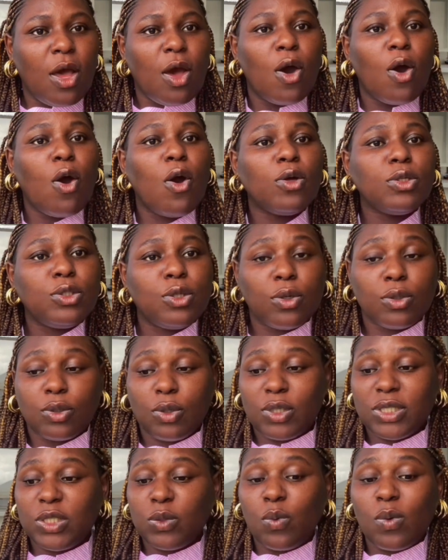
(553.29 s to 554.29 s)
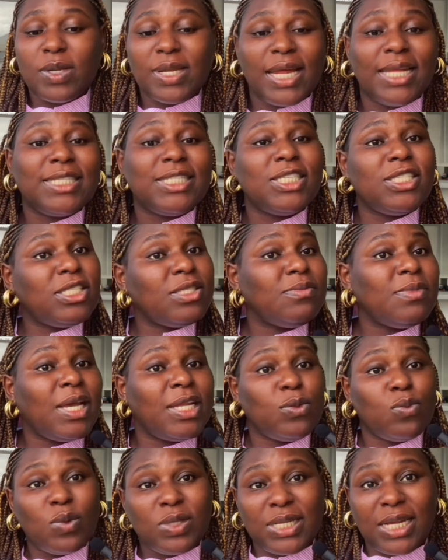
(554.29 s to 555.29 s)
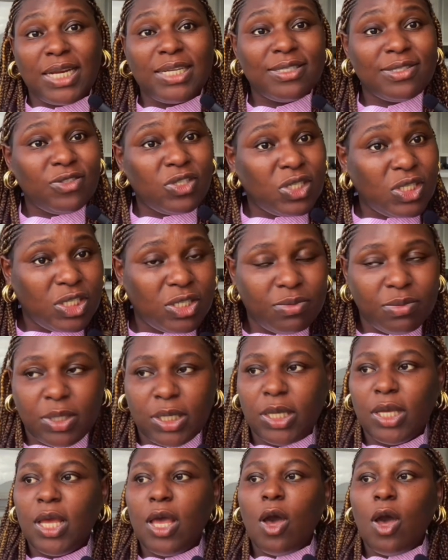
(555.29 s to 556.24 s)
all doctors, the ones that are teaching me and the ones that aren't teaching me,